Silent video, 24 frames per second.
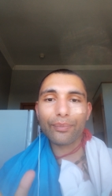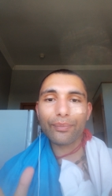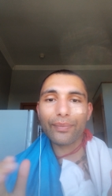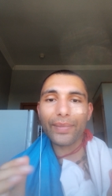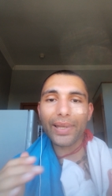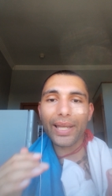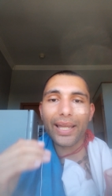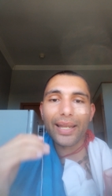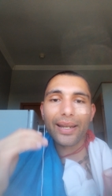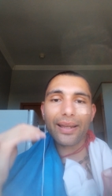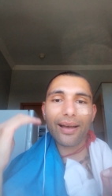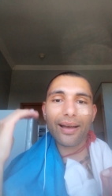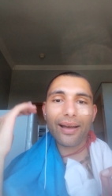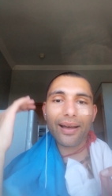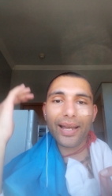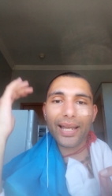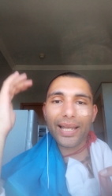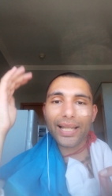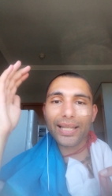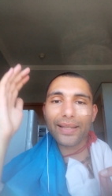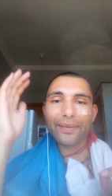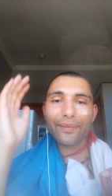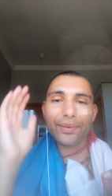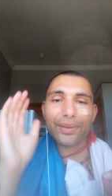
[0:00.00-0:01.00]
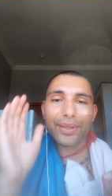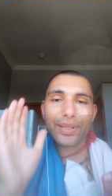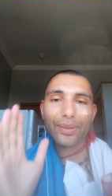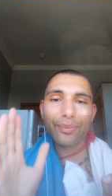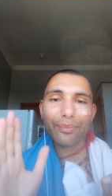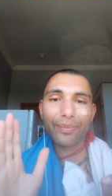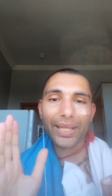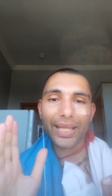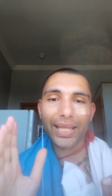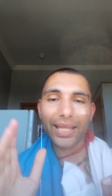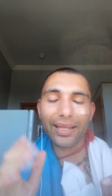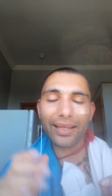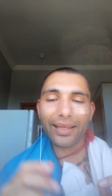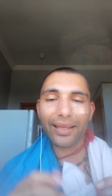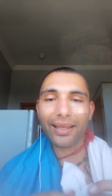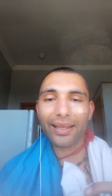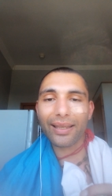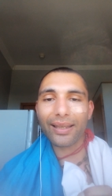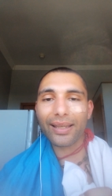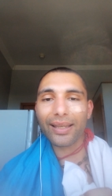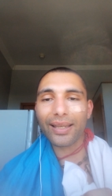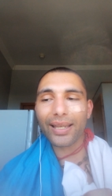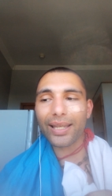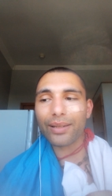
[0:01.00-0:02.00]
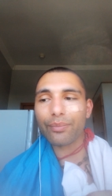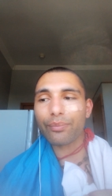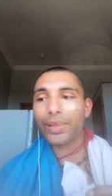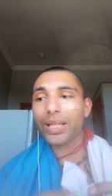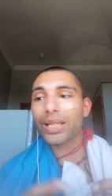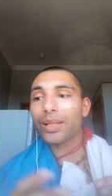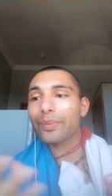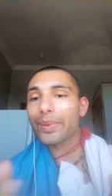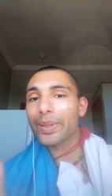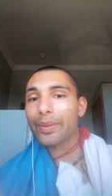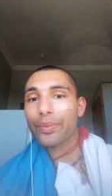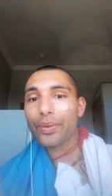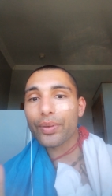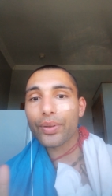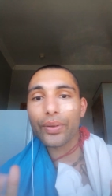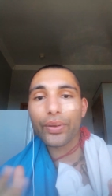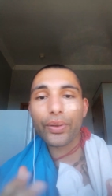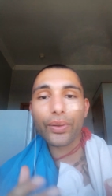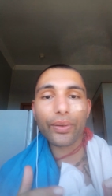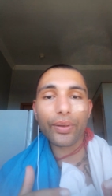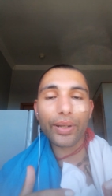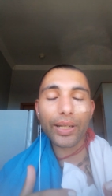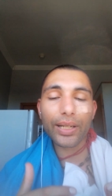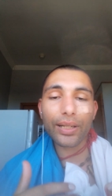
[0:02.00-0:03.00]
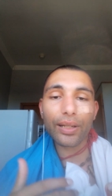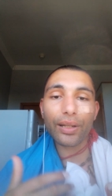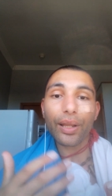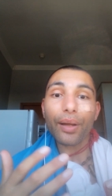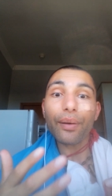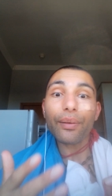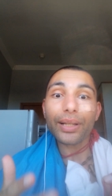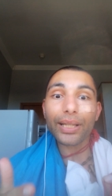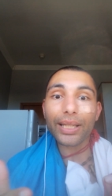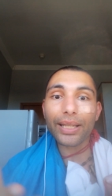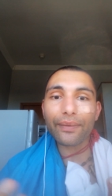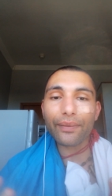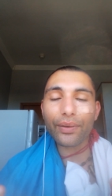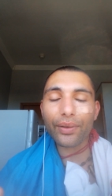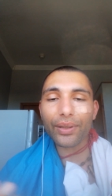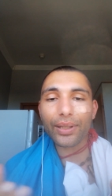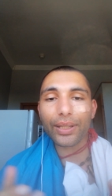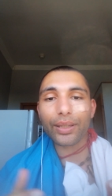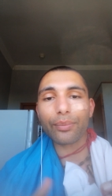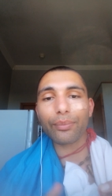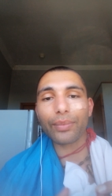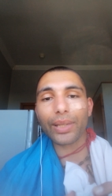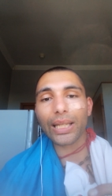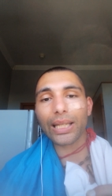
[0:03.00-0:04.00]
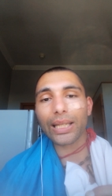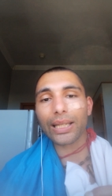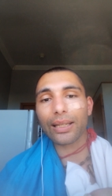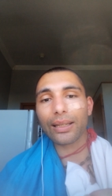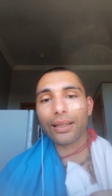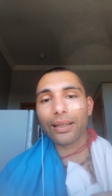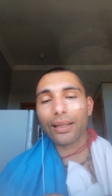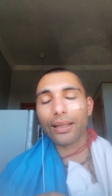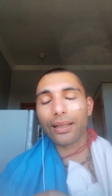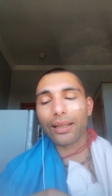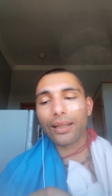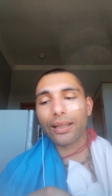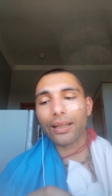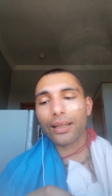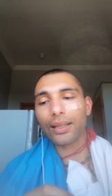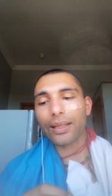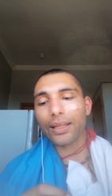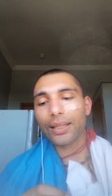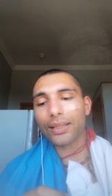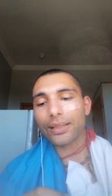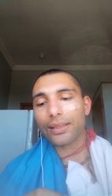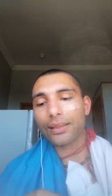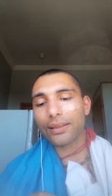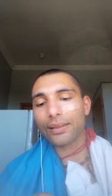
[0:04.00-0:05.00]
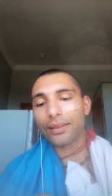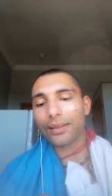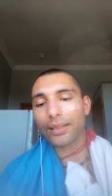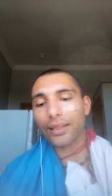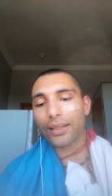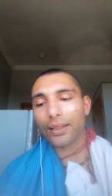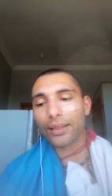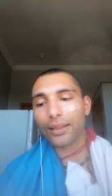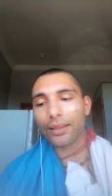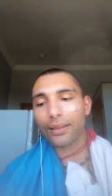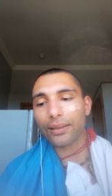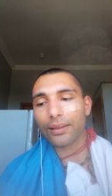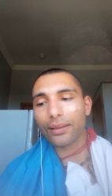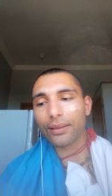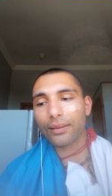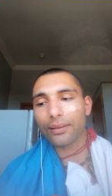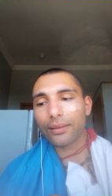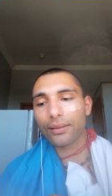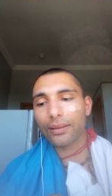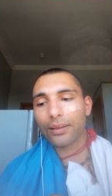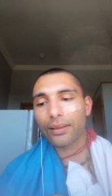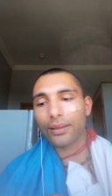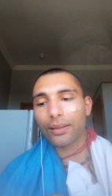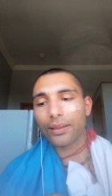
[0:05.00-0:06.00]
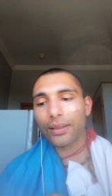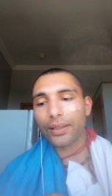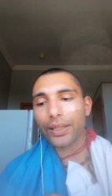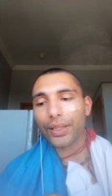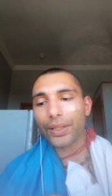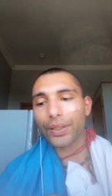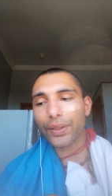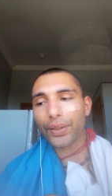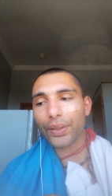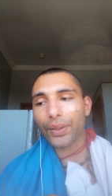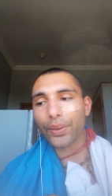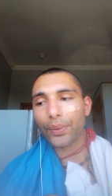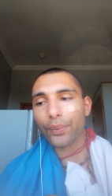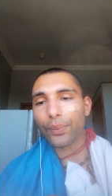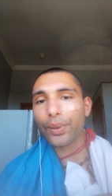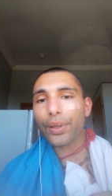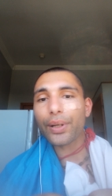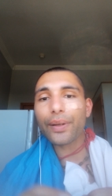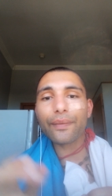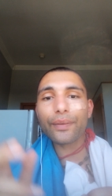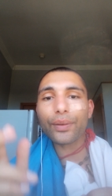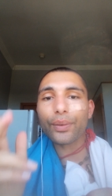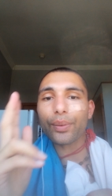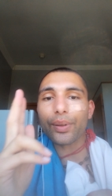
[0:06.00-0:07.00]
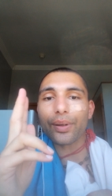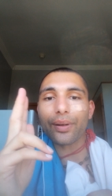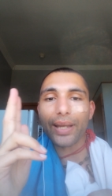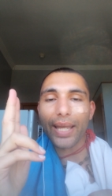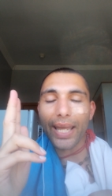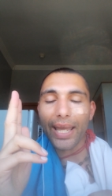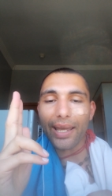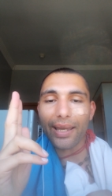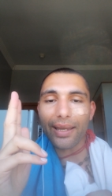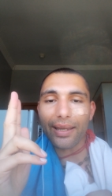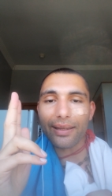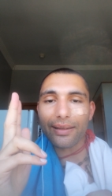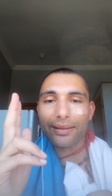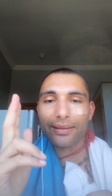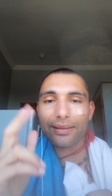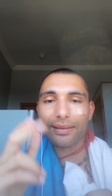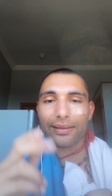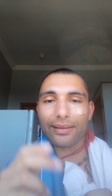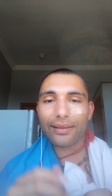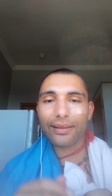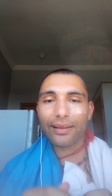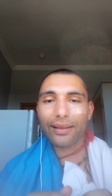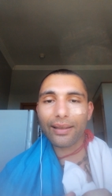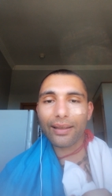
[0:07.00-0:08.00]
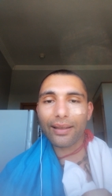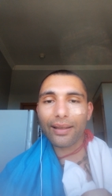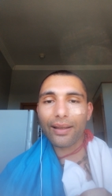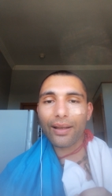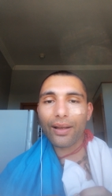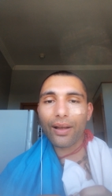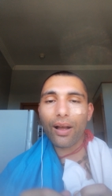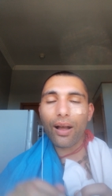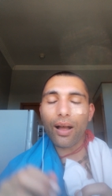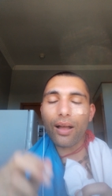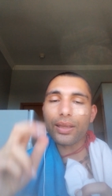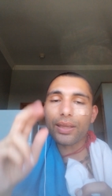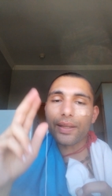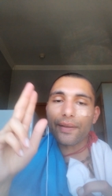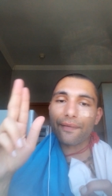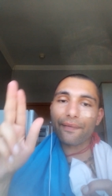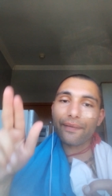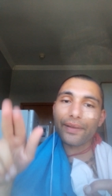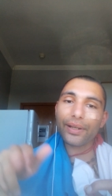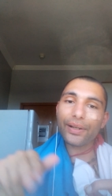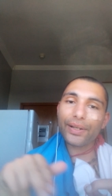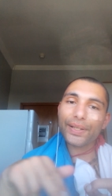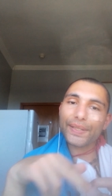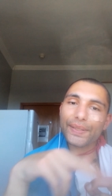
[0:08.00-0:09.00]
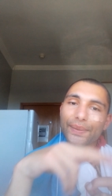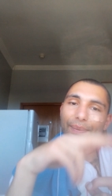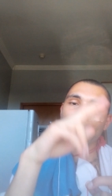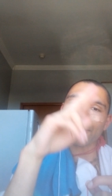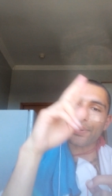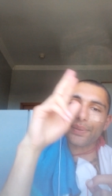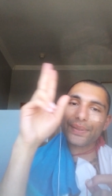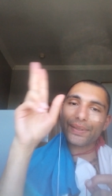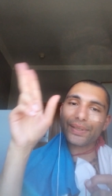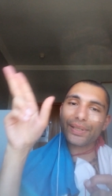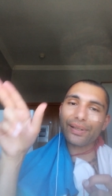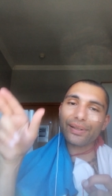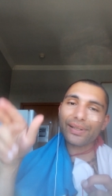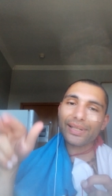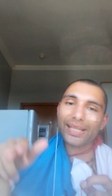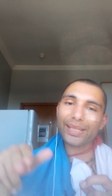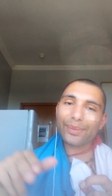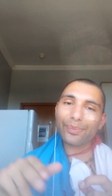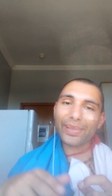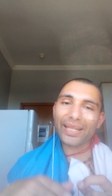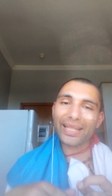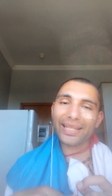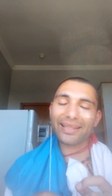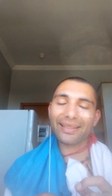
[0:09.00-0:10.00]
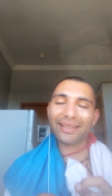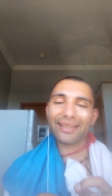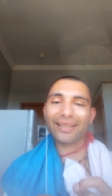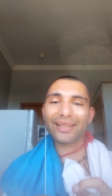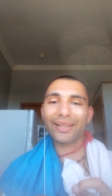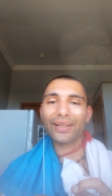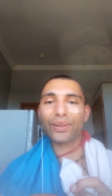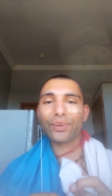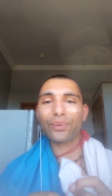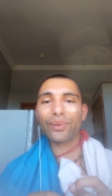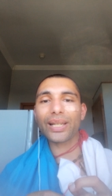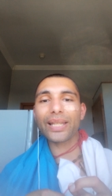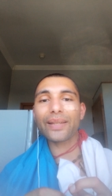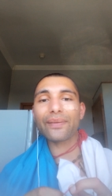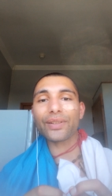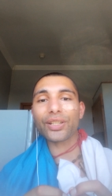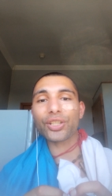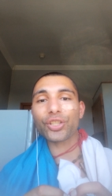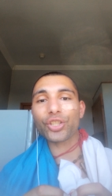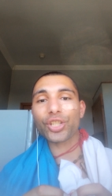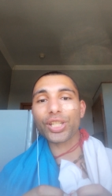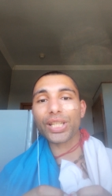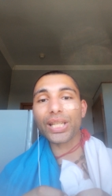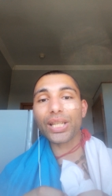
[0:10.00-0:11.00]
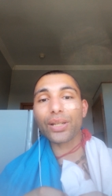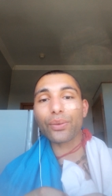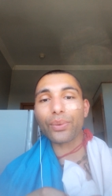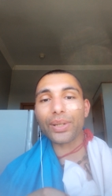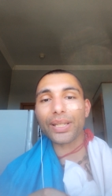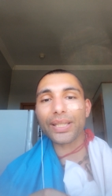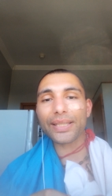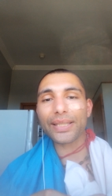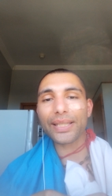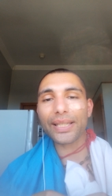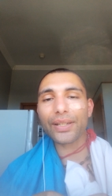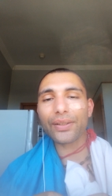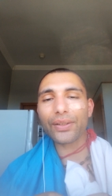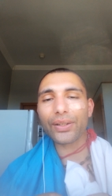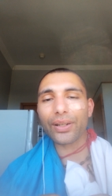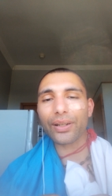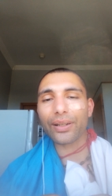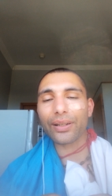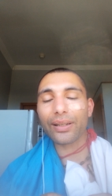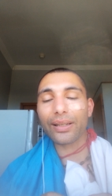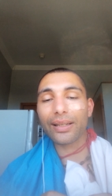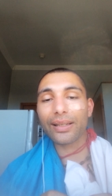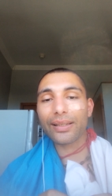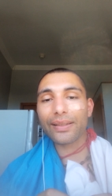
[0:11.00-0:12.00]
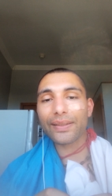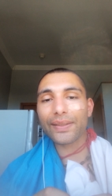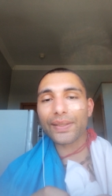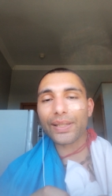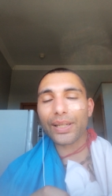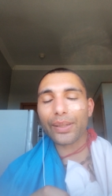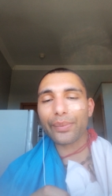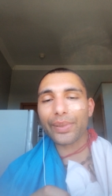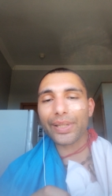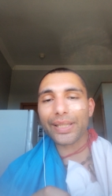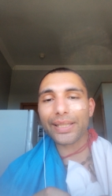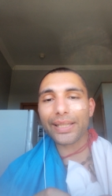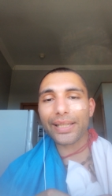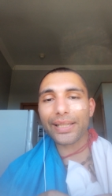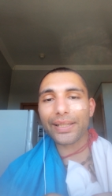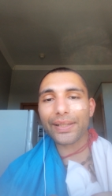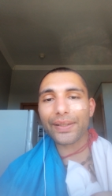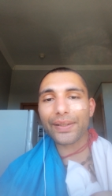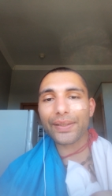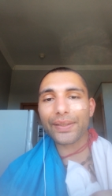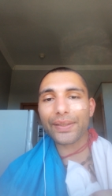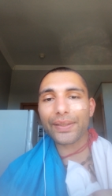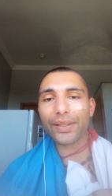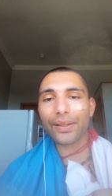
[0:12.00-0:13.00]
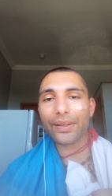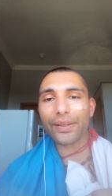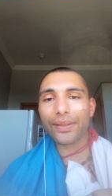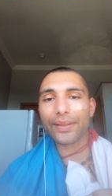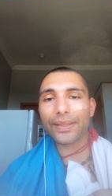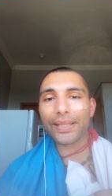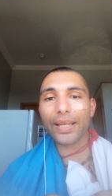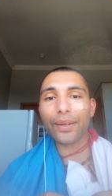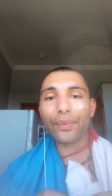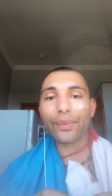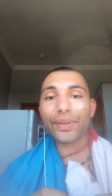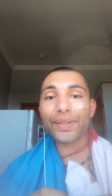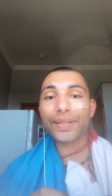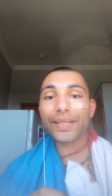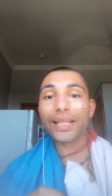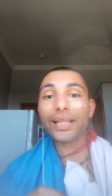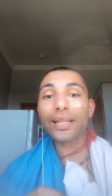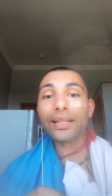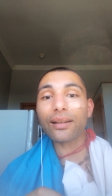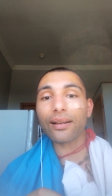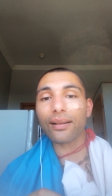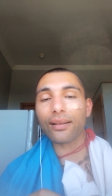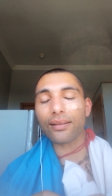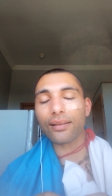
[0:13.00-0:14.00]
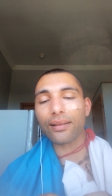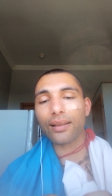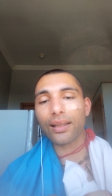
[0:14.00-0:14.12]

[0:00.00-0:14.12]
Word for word: at a higher level than me, and many people who are at a lower level than me. And, uh, you know, wherever we're at, on the Ferris wheel, so to speak, whatever chair we're sitting, so i to say to ourselves that we're sitting on,